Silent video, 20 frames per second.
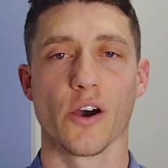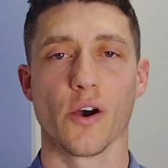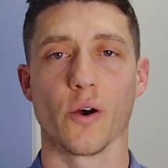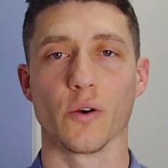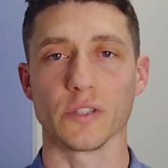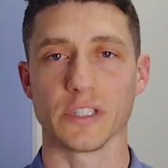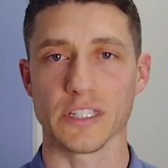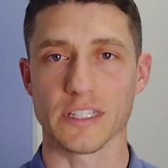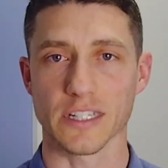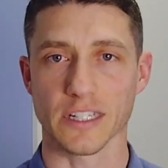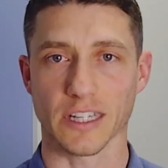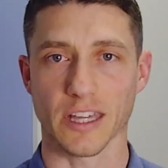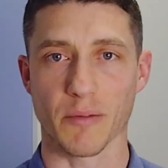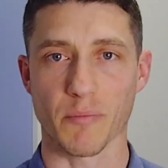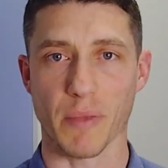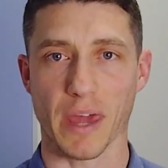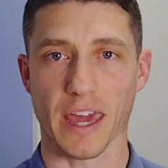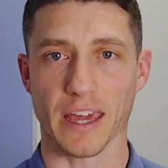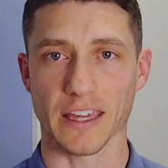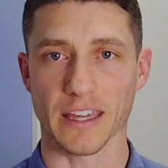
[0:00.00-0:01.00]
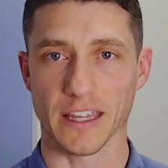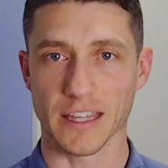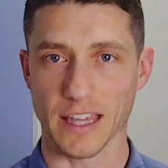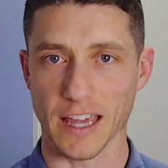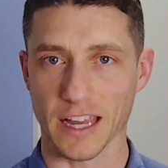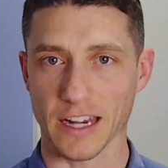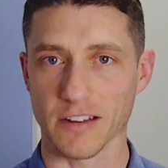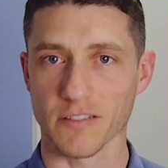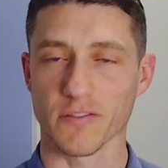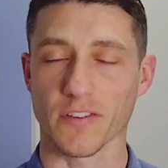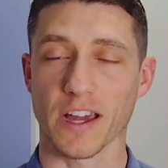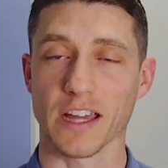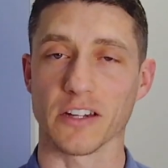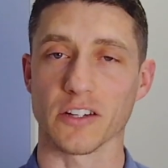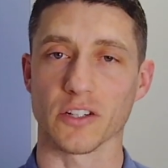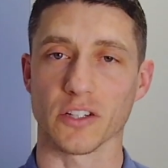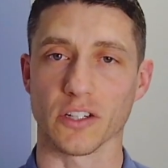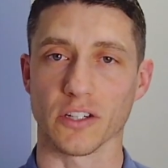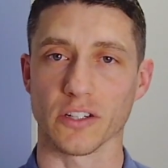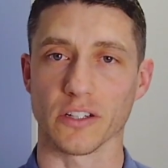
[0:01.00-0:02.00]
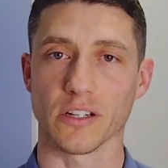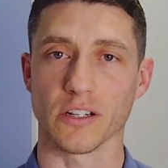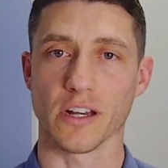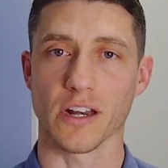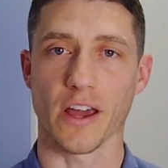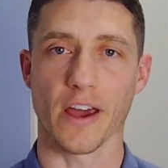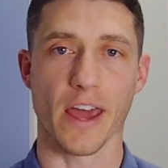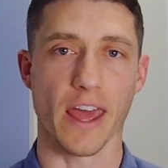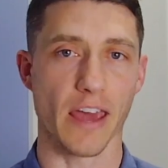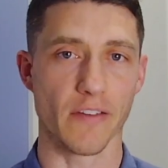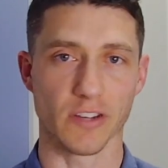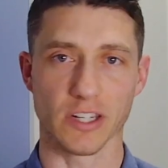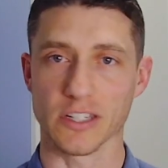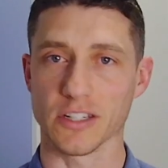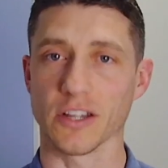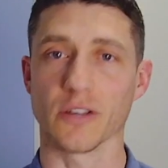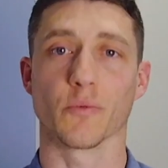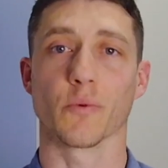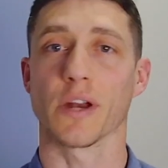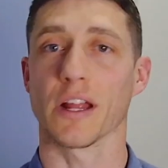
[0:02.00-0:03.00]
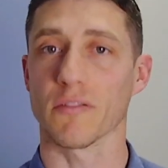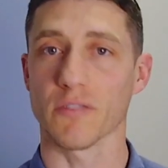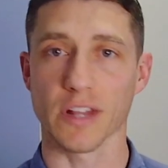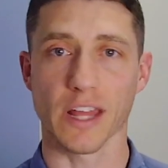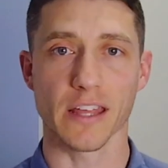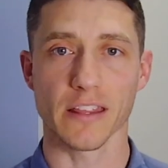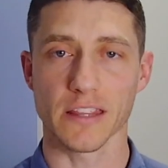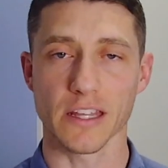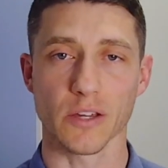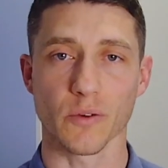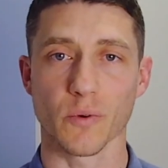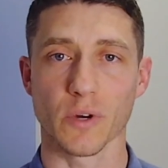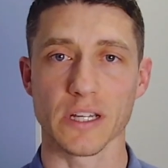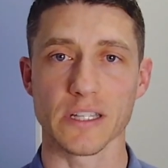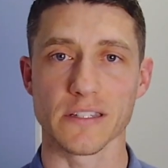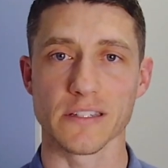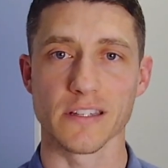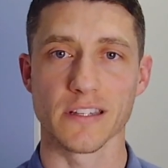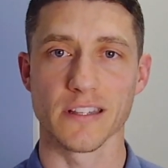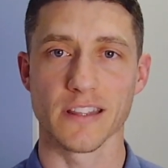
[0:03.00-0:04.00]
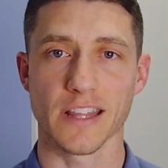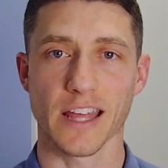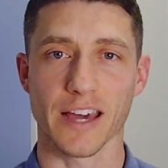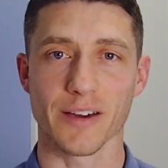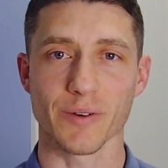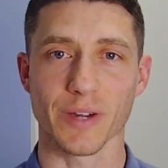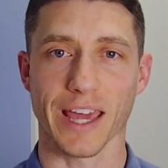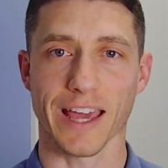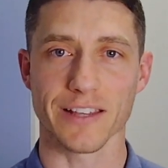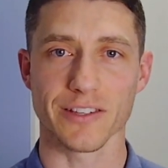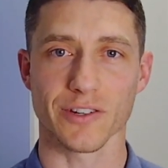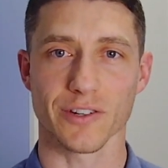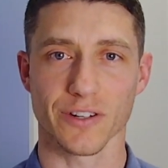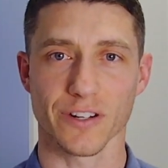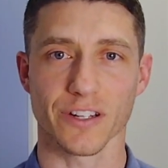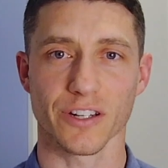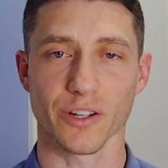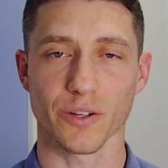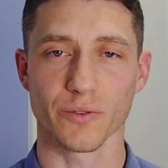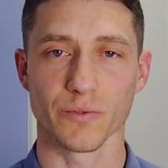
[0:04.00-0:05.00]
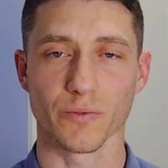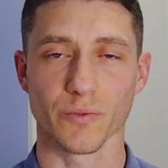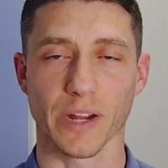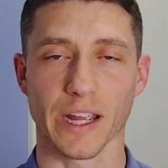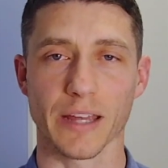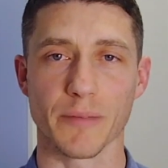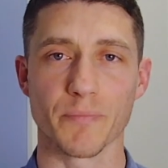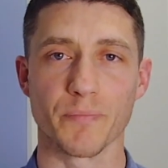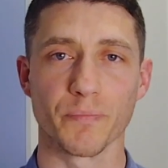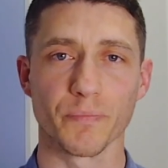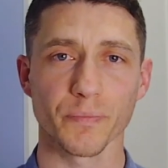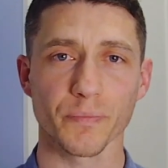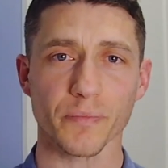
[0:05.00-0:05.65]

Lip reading: Only to come back again and find her not having done whatever that thing was that we asked her to do, right?